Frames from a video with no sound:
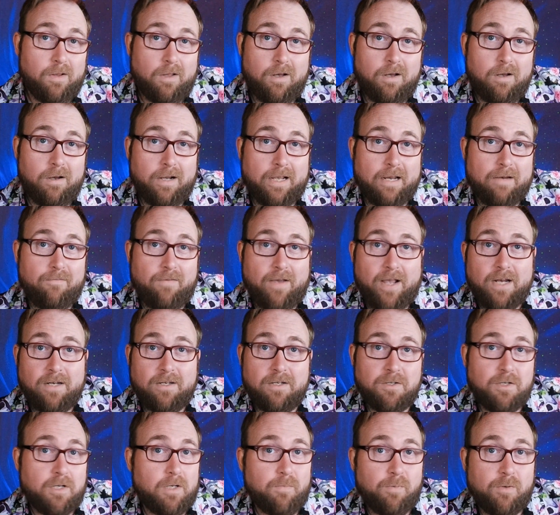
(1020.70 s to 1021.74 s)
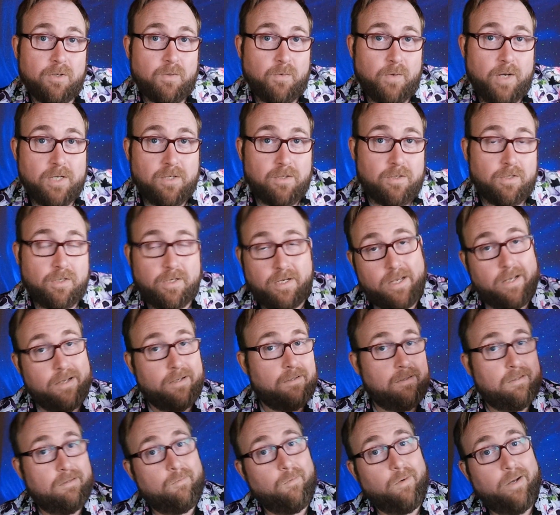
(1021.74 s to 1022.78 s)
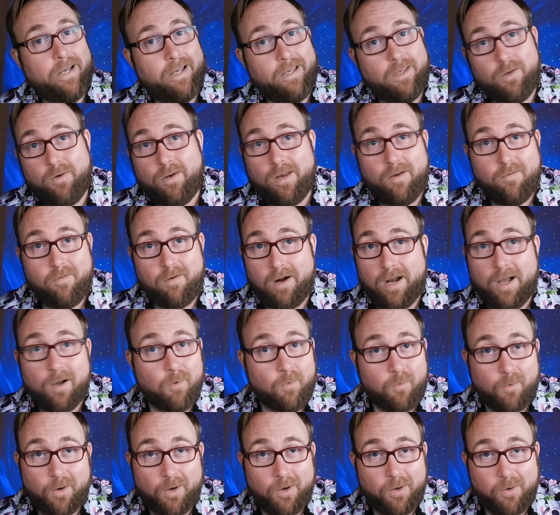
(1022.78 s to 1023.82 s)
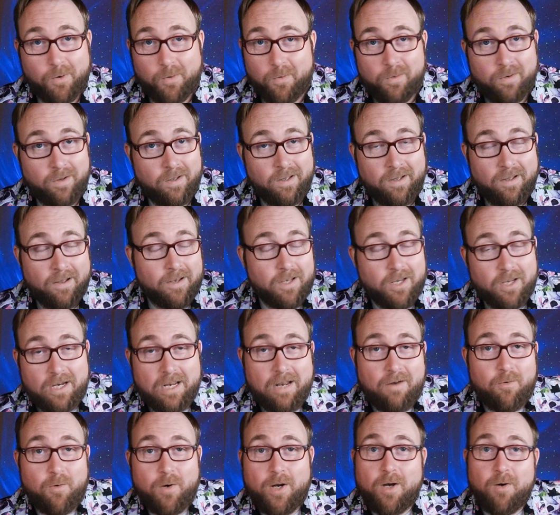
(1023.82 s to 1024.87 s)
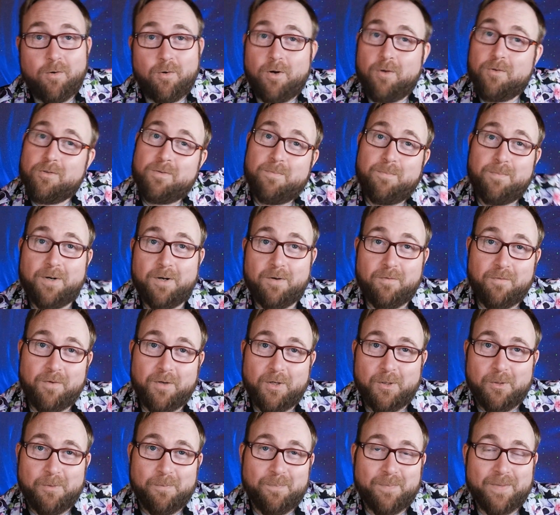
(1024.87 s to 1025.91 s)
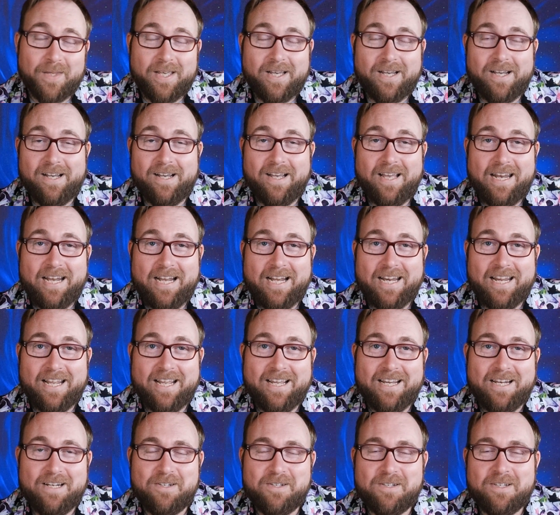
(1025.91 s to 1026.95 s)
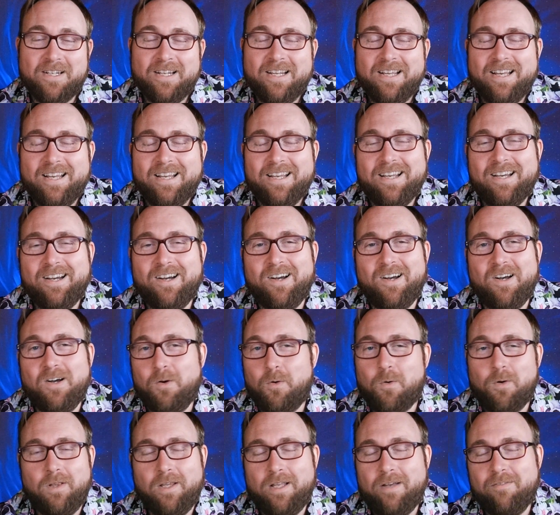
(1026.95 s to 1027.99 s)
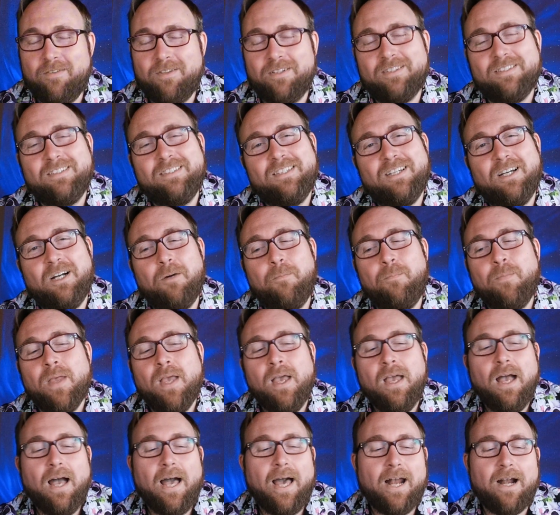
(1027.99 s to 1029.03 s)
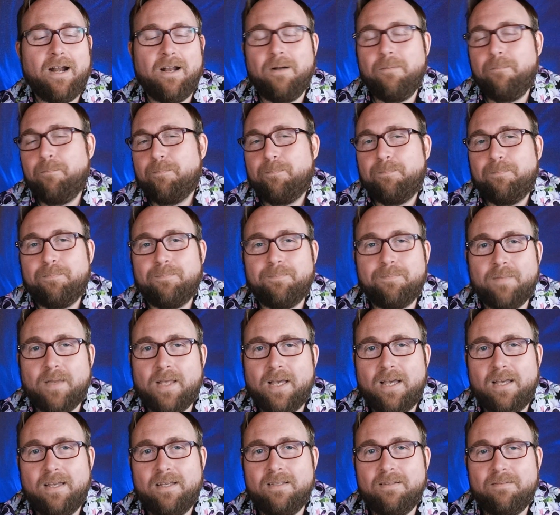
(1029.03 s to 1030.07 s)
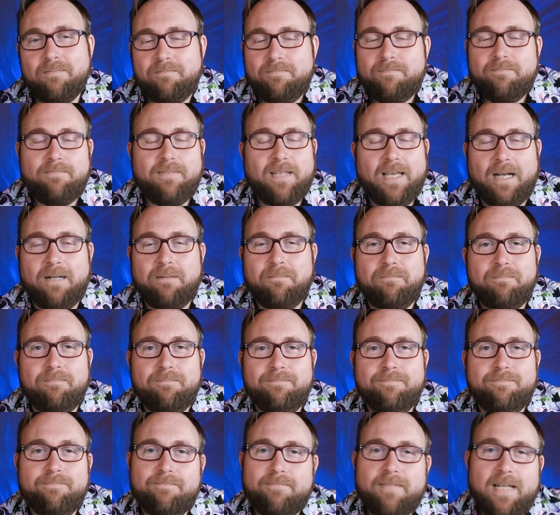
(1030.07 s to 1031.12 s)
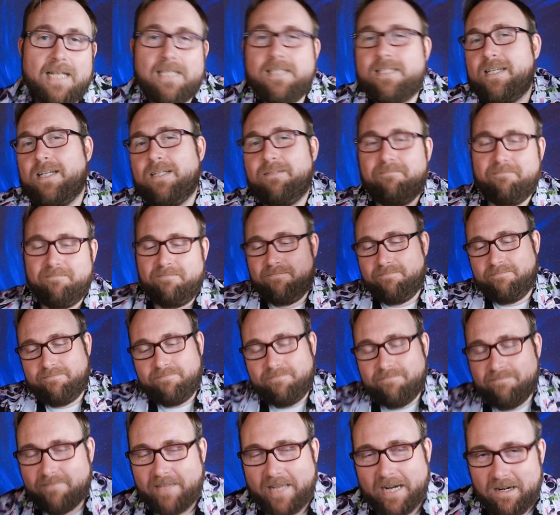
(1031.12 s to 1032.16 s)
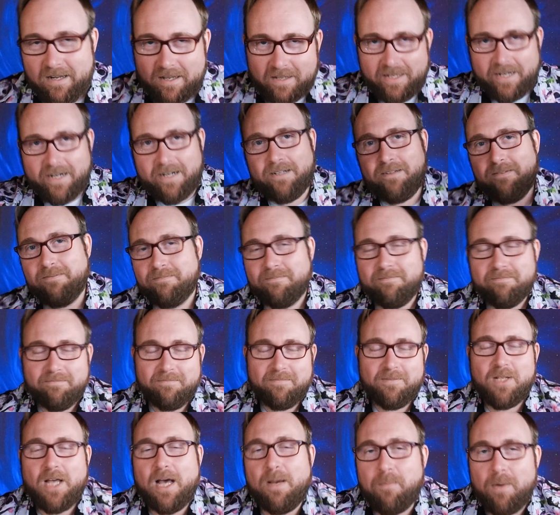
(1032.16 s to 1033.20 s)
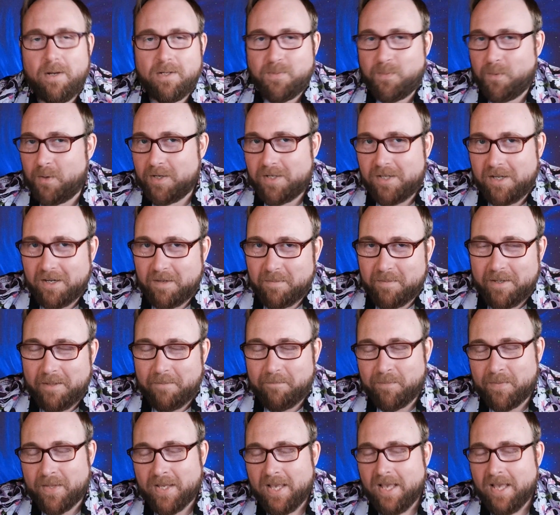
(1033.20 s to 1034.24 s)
long advantage on persuasion checks, right? You never outgrow some perfume at any age or level. So I don't know. Uh, yeah, that's it. I don't know. Not much more to talk about.